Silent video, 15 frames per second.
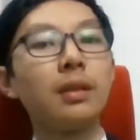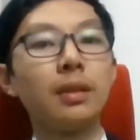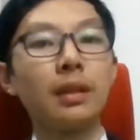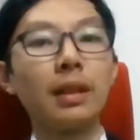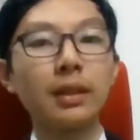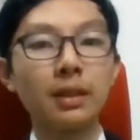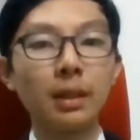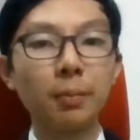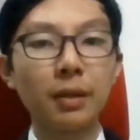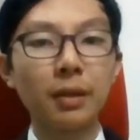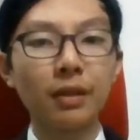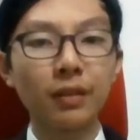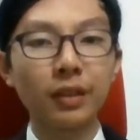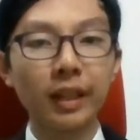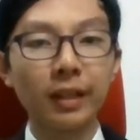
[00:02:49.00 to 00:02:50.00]
Next up,
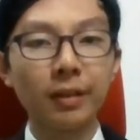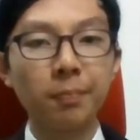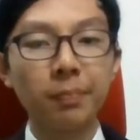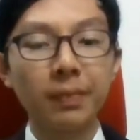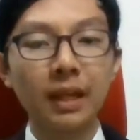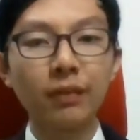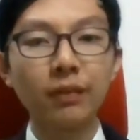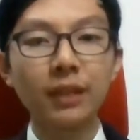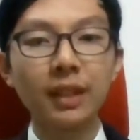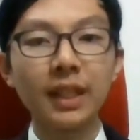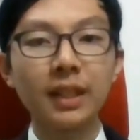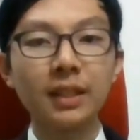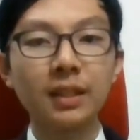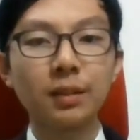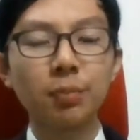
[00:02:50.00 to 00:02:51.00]
Cavalcade.
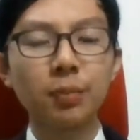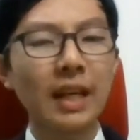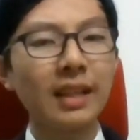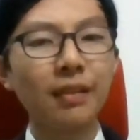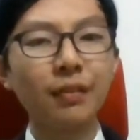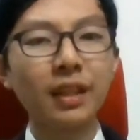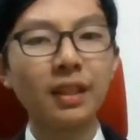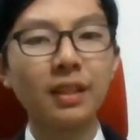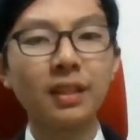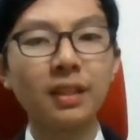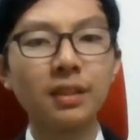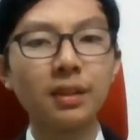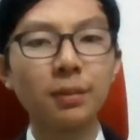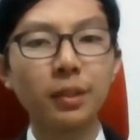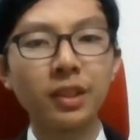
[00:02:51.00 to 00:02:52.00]
Cavalcade is kind of like a
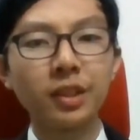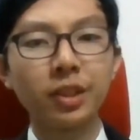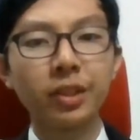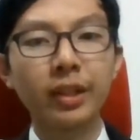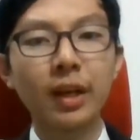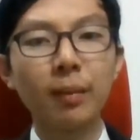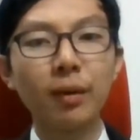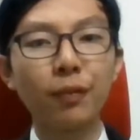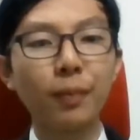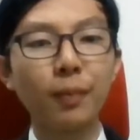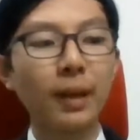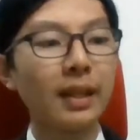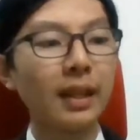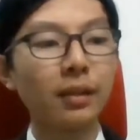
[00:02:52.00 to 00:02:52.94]
guilty pleasure drama of mine.